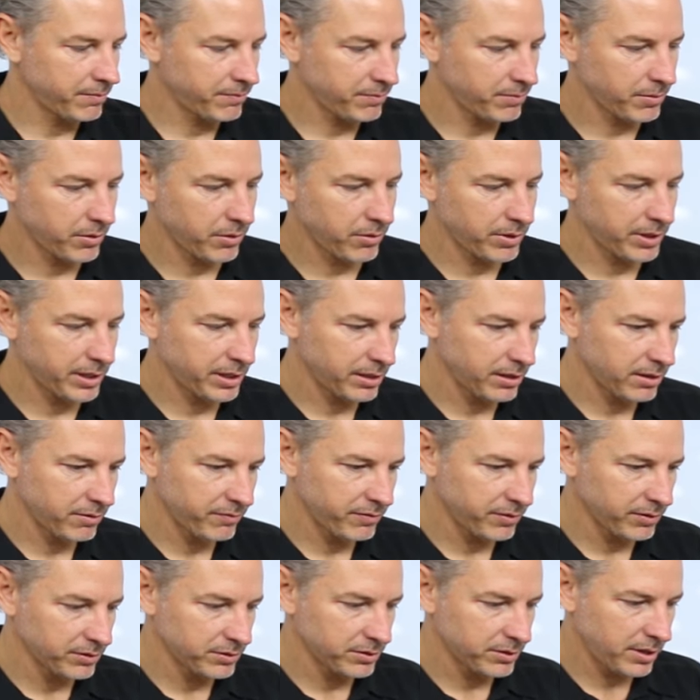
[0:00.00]
them from going into the
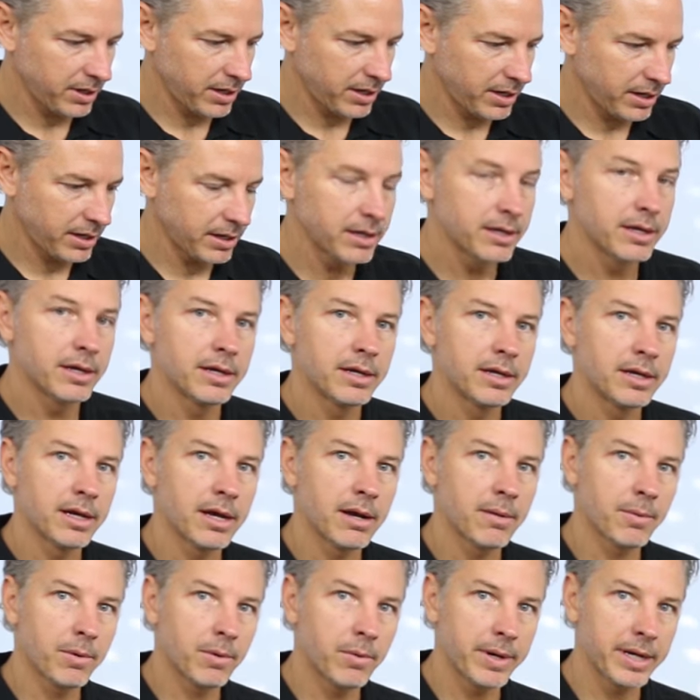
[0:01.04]
filter area,
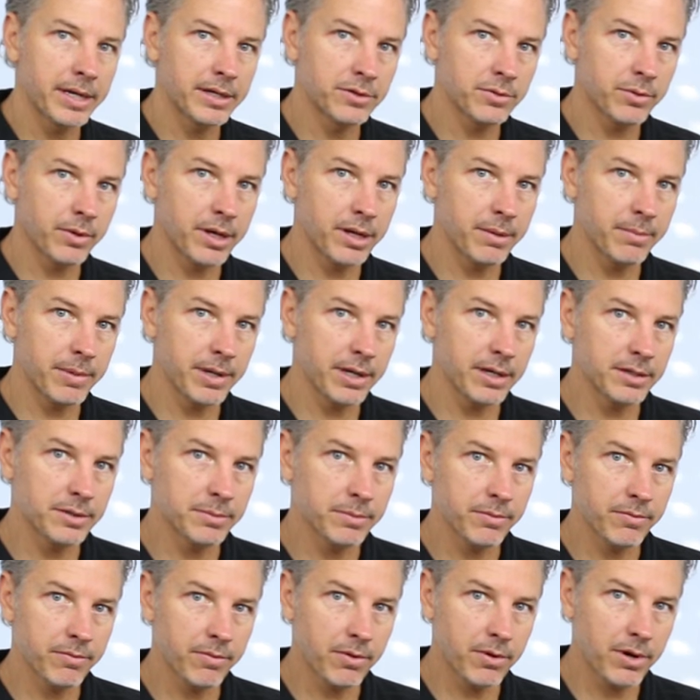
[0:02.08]
and we'll wait 20 minutes
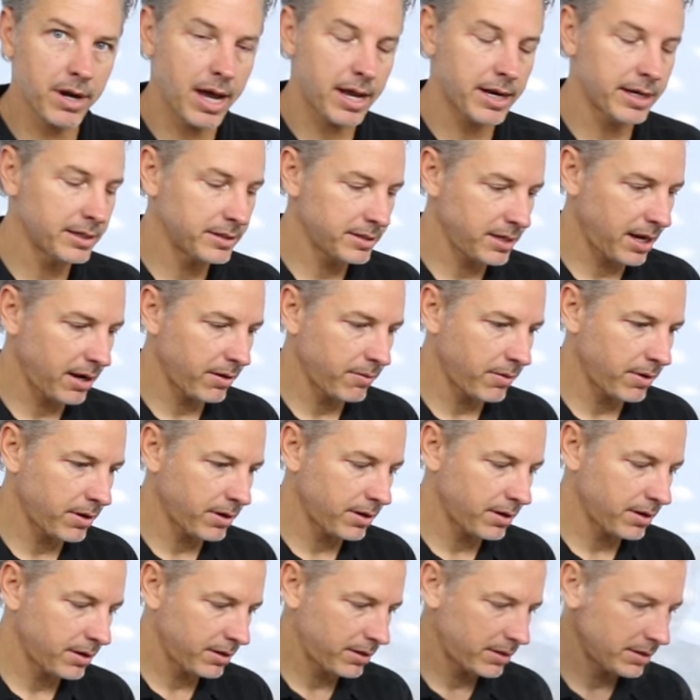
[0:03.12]
before adding tank
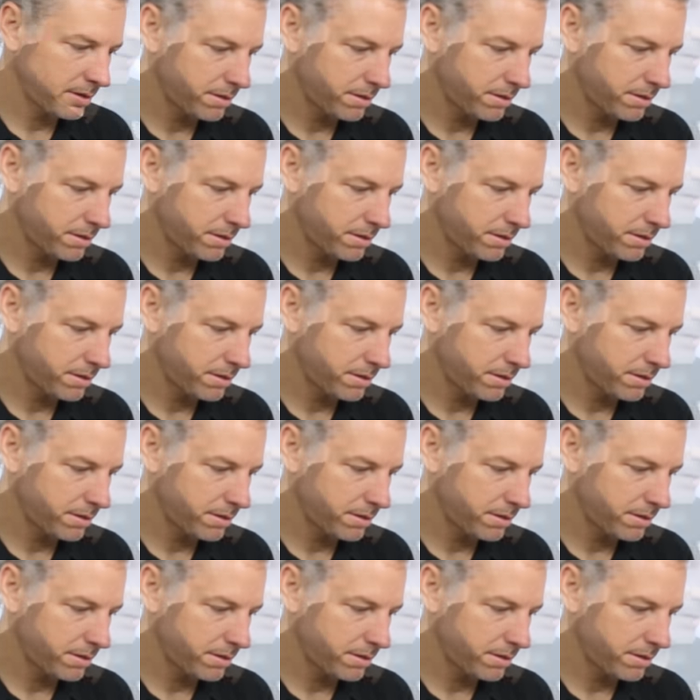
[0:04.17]
water.